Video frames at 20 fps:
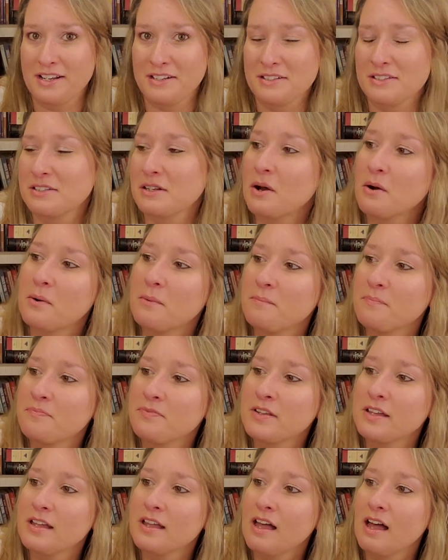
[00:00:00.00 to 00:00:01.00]
So,
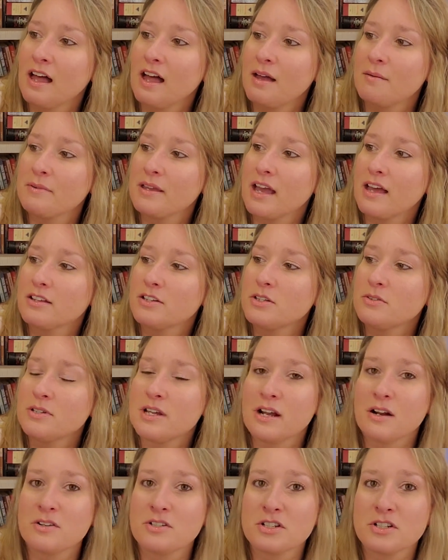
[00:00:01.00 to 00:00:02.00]
um, yeah, Two
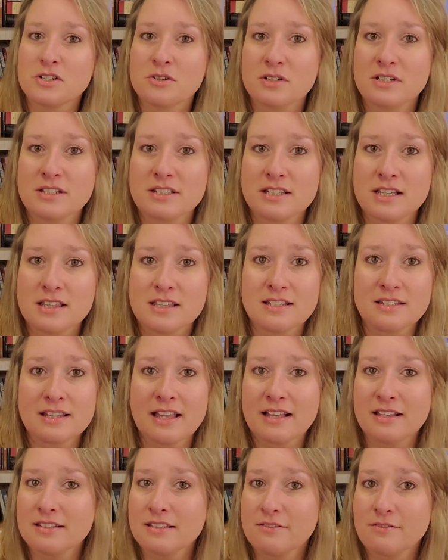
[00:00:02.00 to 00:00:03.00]
Towers, and you can see this
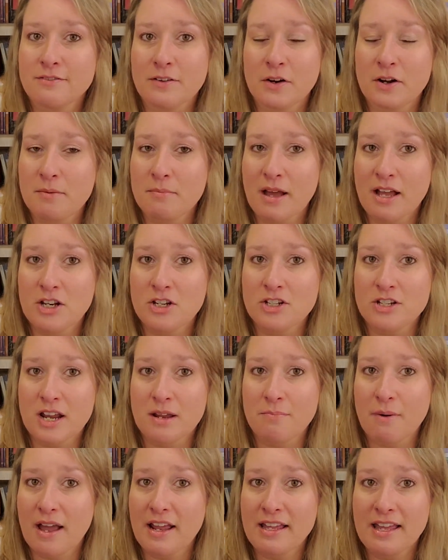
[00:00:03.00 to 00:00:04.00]
thing is in very bad shape.
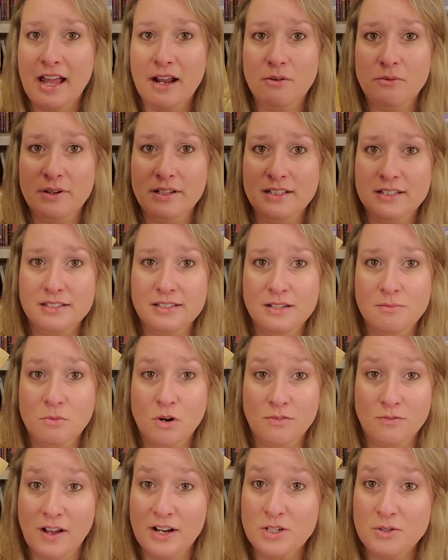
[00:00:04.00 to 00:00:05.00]
I can't read this anymore.
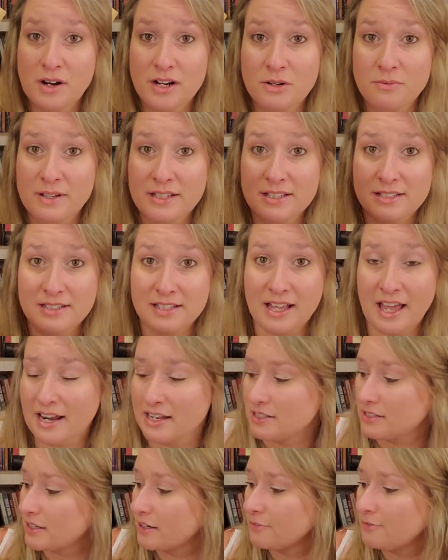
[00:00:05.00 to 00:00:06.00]
If I try to read this again,
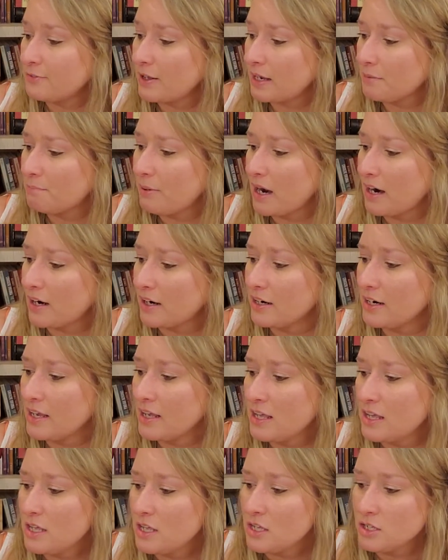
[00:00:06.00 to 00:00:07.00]
it's going to fall apart.
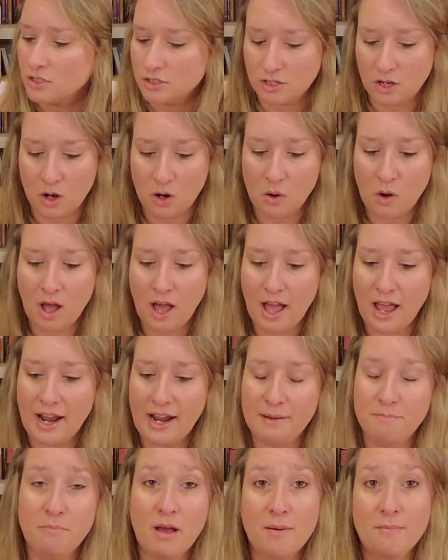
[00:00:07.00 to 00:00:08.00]
So I
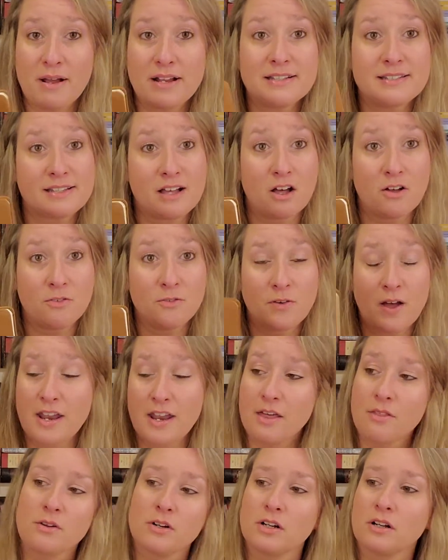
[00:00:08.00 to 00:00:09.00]
bought myself
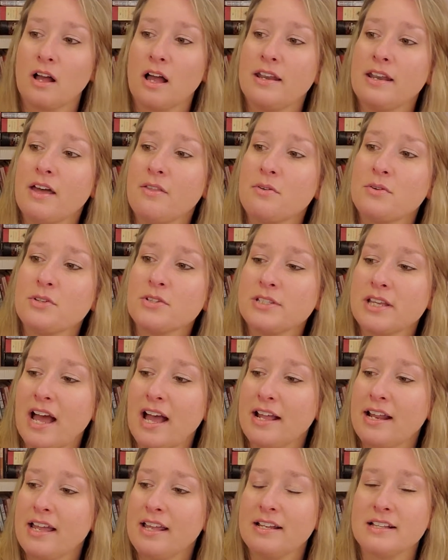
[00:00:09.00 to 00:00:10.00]
another another
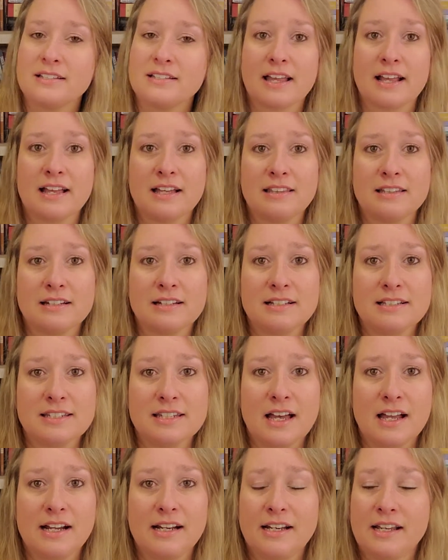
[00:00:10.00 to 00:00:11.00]
set, and it's like a little
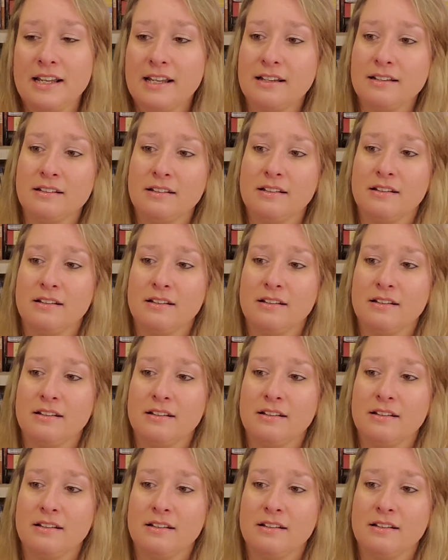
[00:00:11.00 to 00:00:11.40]
tiny